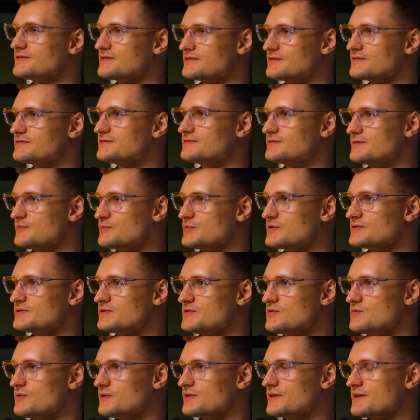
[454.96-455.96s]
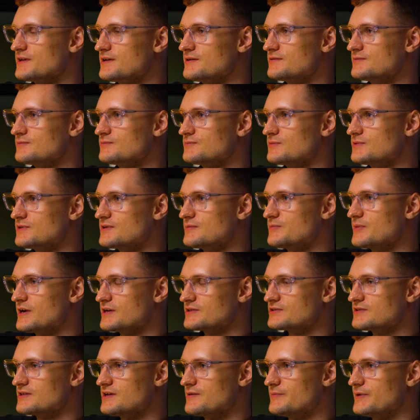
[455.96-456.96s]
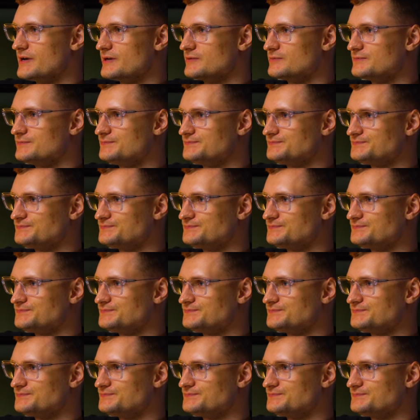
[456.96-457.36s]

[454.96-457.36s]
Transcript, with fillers: to to pursue what they what they're passionate about?